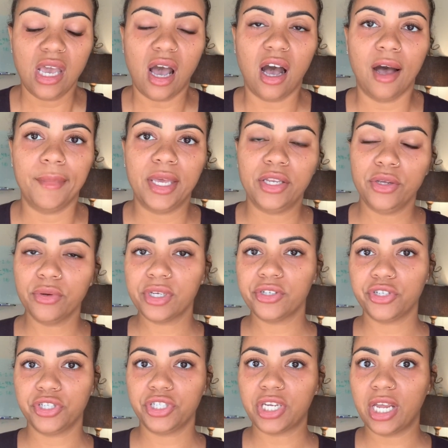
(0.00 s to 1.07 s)
And you can
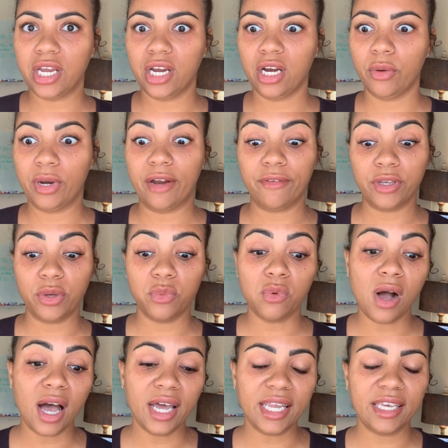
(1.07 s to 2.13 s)
share whatever you
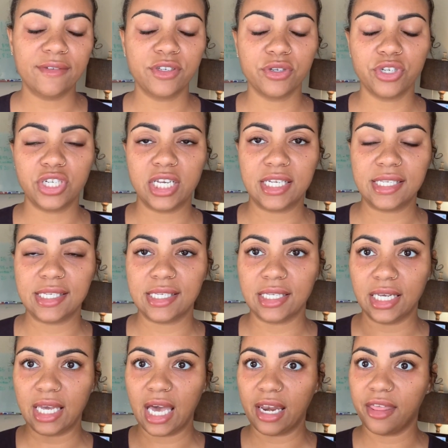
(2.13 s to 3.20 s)
want. It gives you a chance to
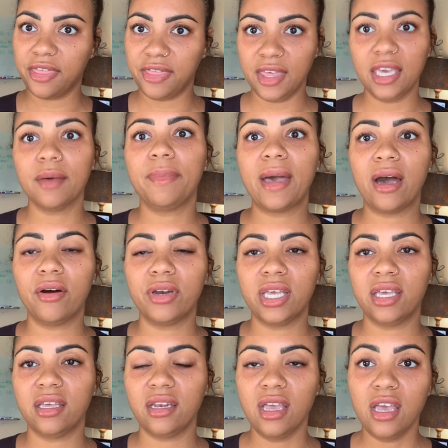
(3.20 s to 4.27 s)
like kind of think about
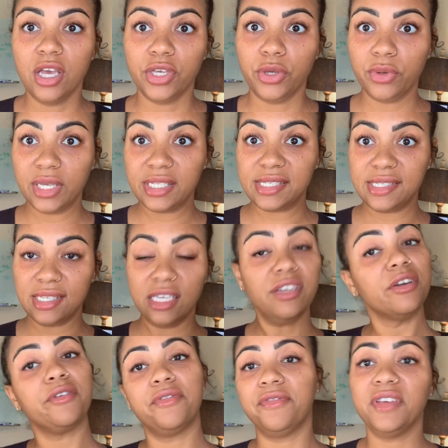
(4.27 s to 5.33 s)
it. You can see
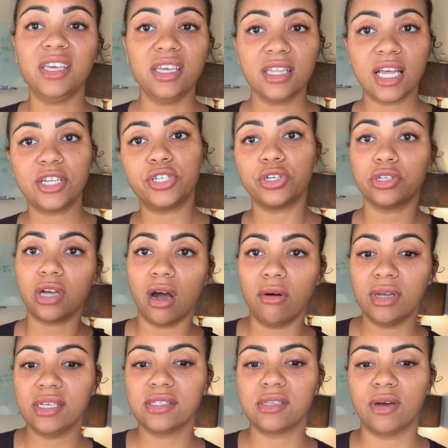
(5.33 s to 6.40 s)
your feed as you're
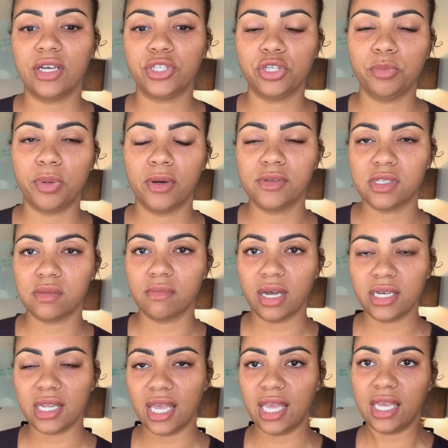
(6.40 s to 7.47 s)
going. So as you post
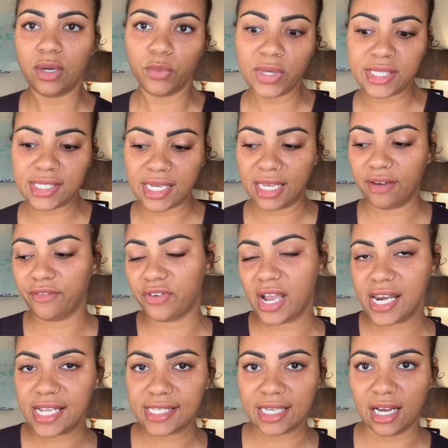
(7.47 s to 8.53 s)
Monday and Wednesday and
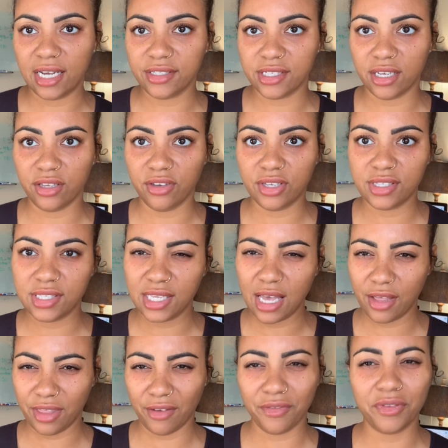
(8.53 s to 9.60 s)
Friday's content, you can see
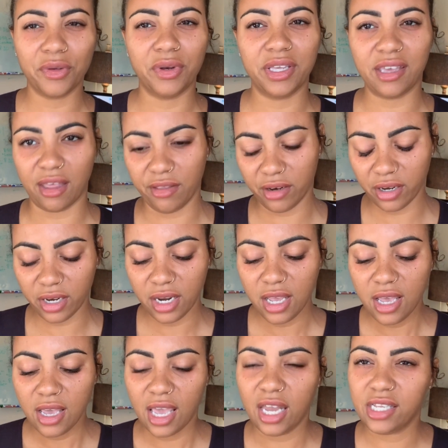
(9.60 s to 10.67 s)
how they flow together
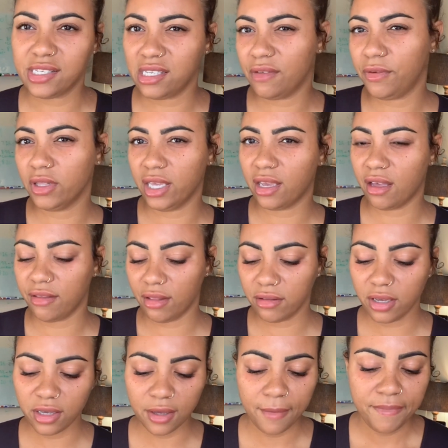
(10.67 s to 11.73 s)
and see if you like how they look.